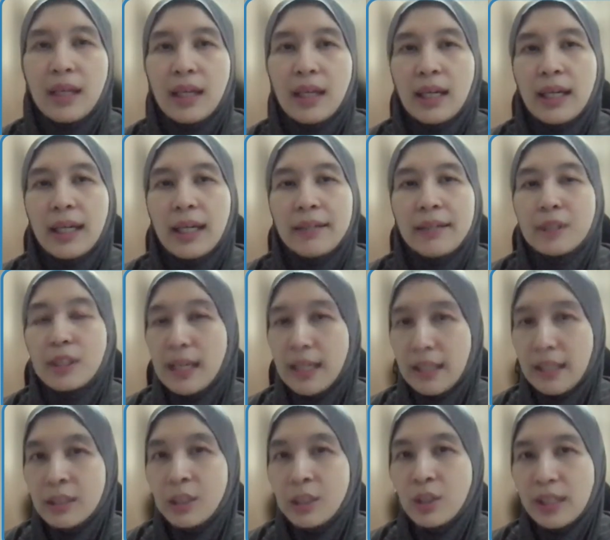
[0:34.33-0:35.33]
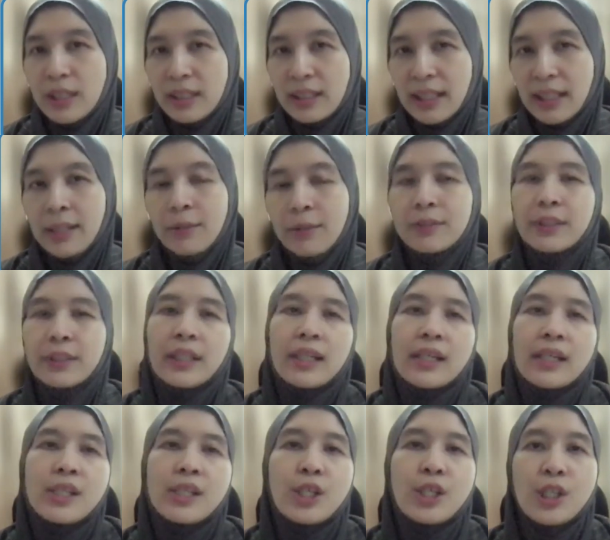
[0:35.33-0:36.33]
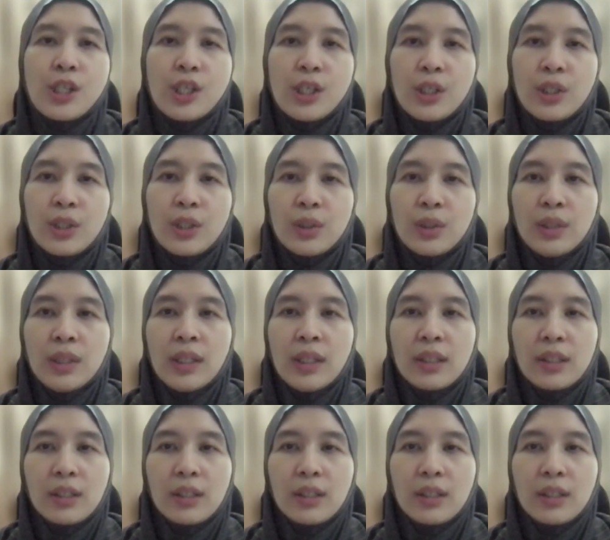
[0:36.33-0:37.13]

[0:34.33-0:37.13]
I have nothing to declare with regards to